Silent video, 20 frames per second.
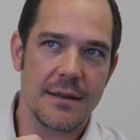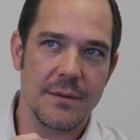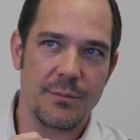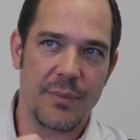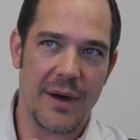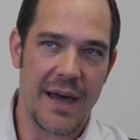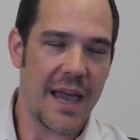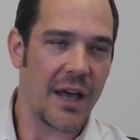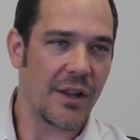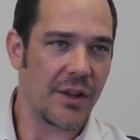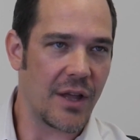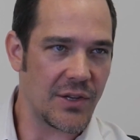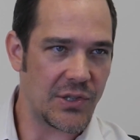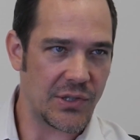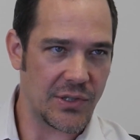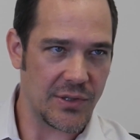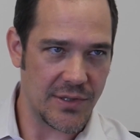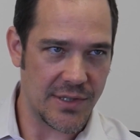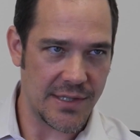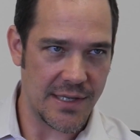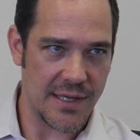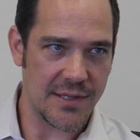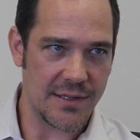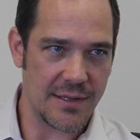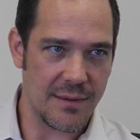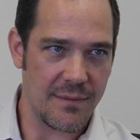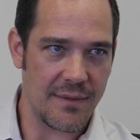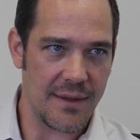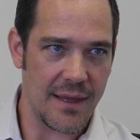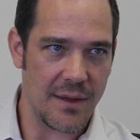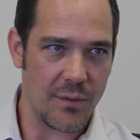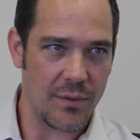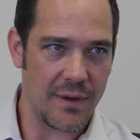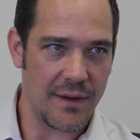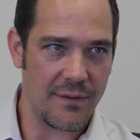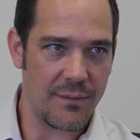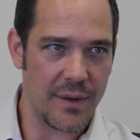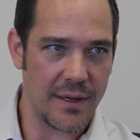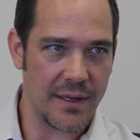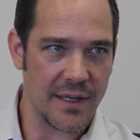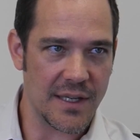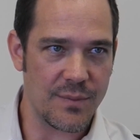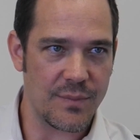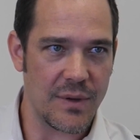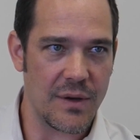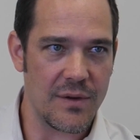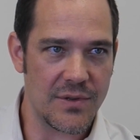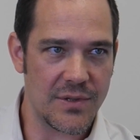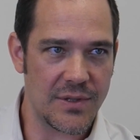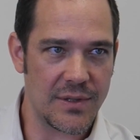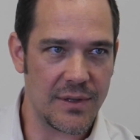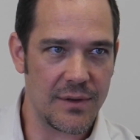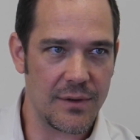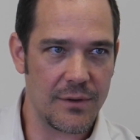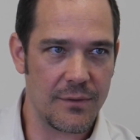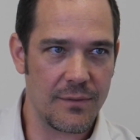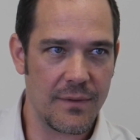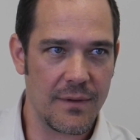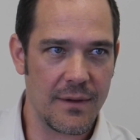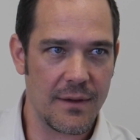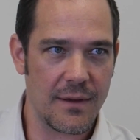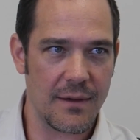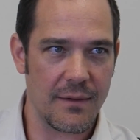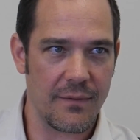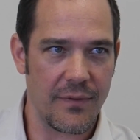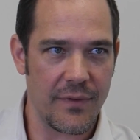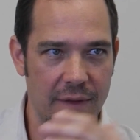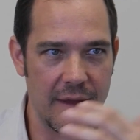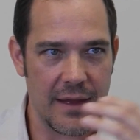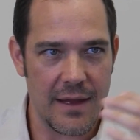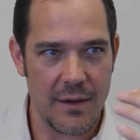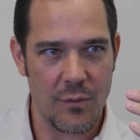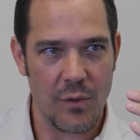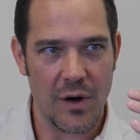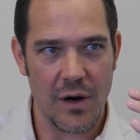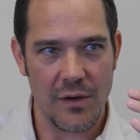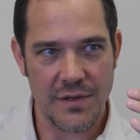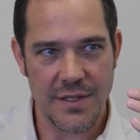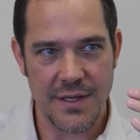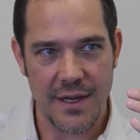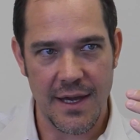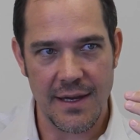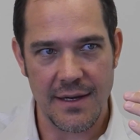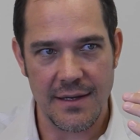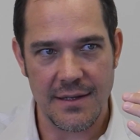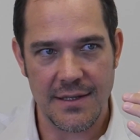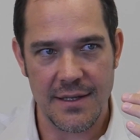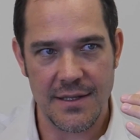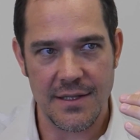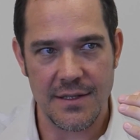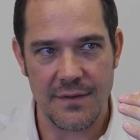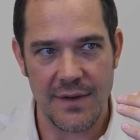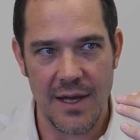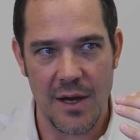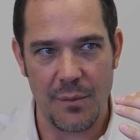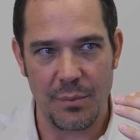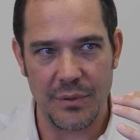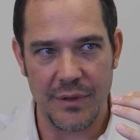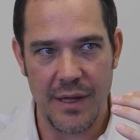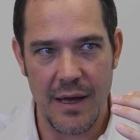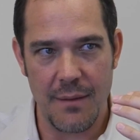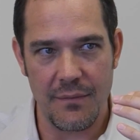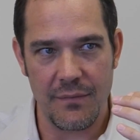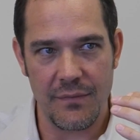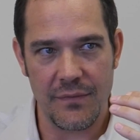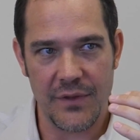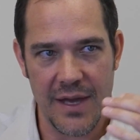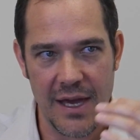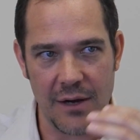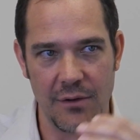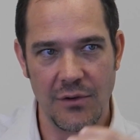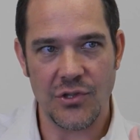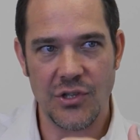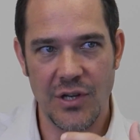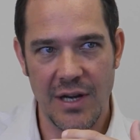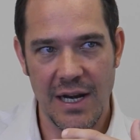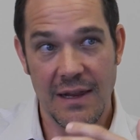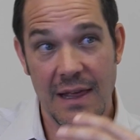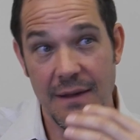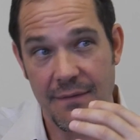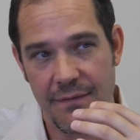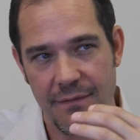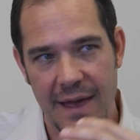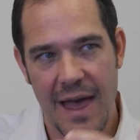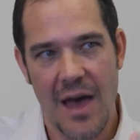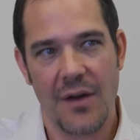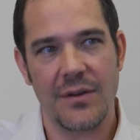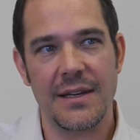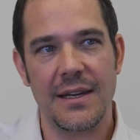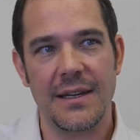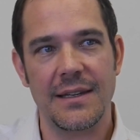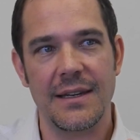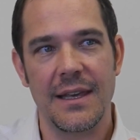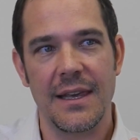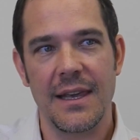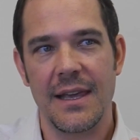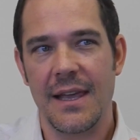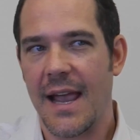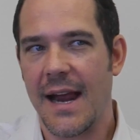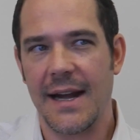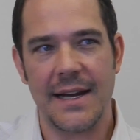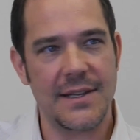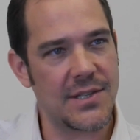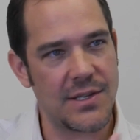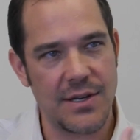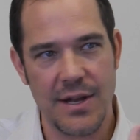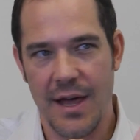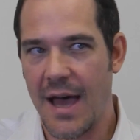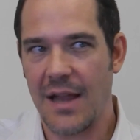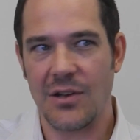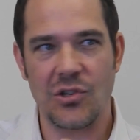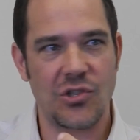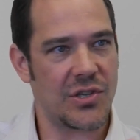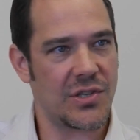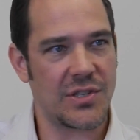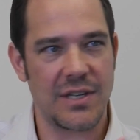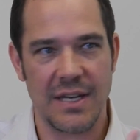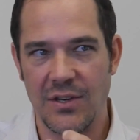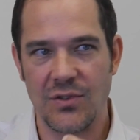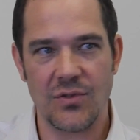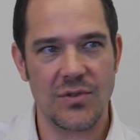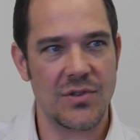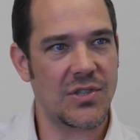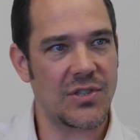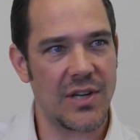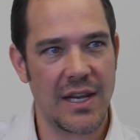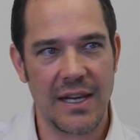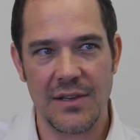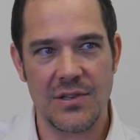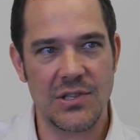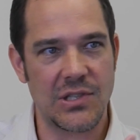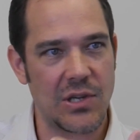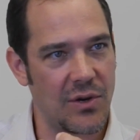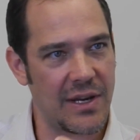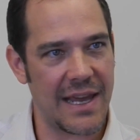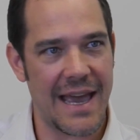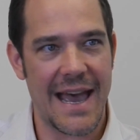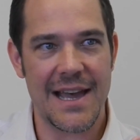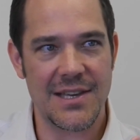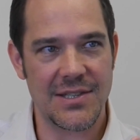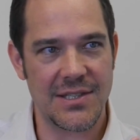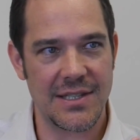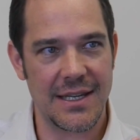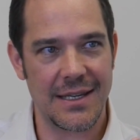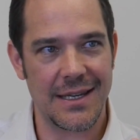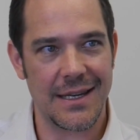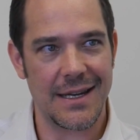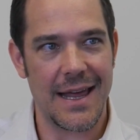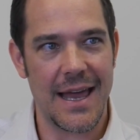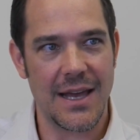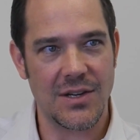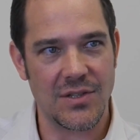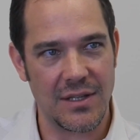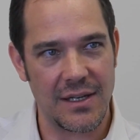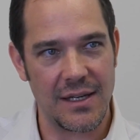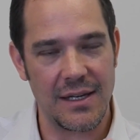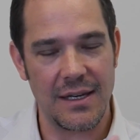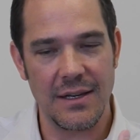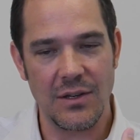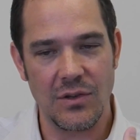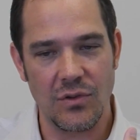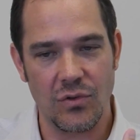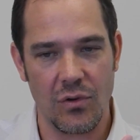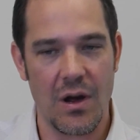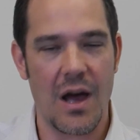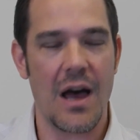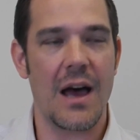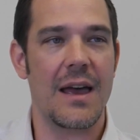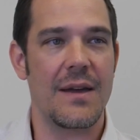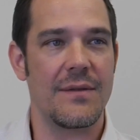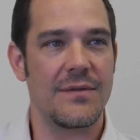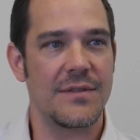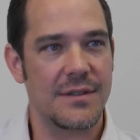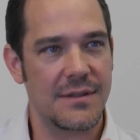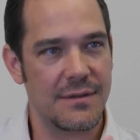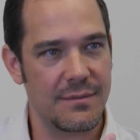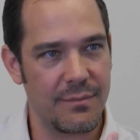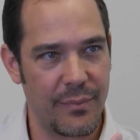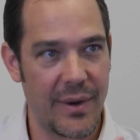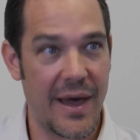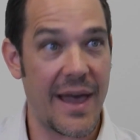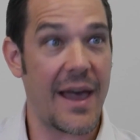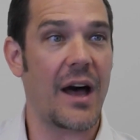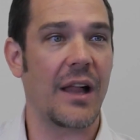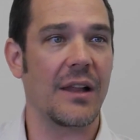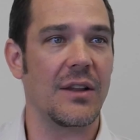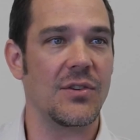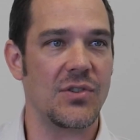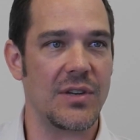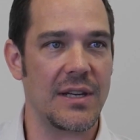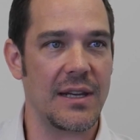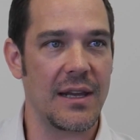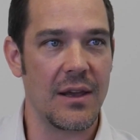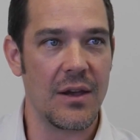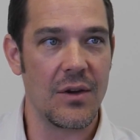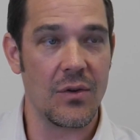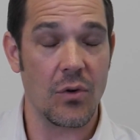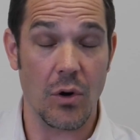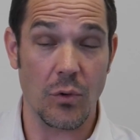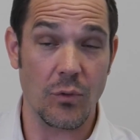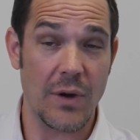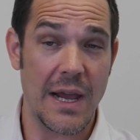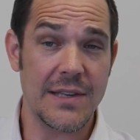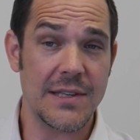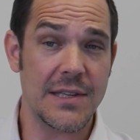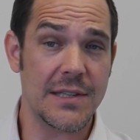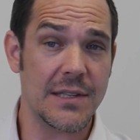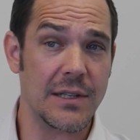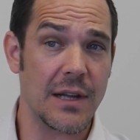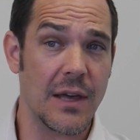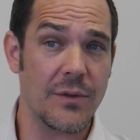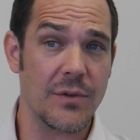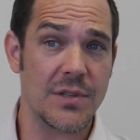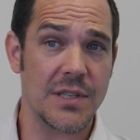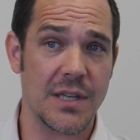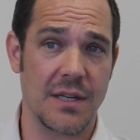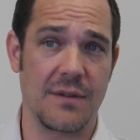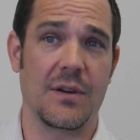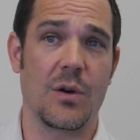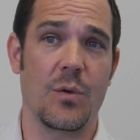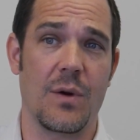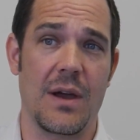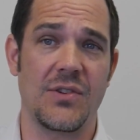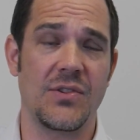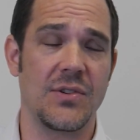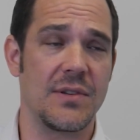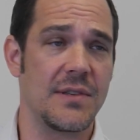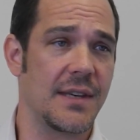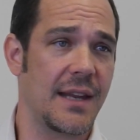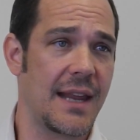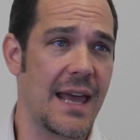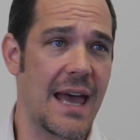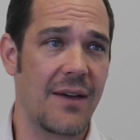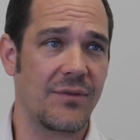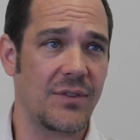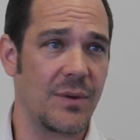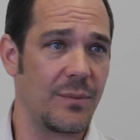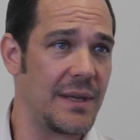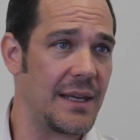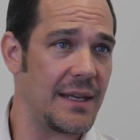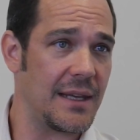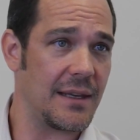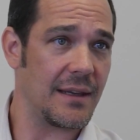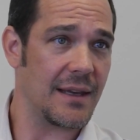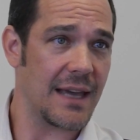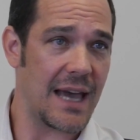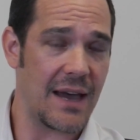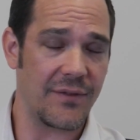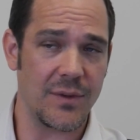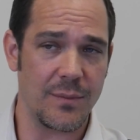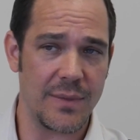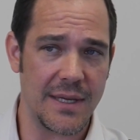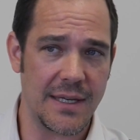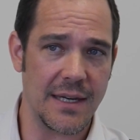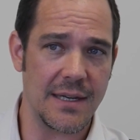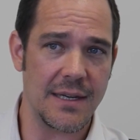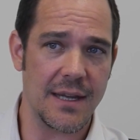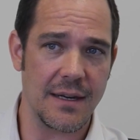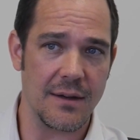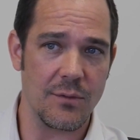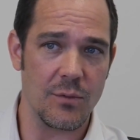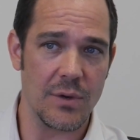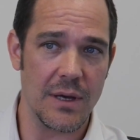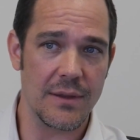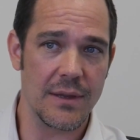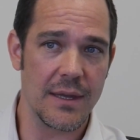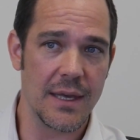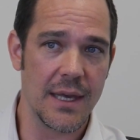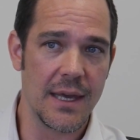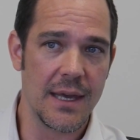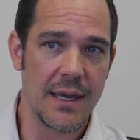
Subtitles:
biological system that we've been exposed to, and where scientists have now plumbed the heterogeneity, they've found it, and it's not just interesting and stochastic, it actually drives biology, or raises another set of questions that have to be contended with.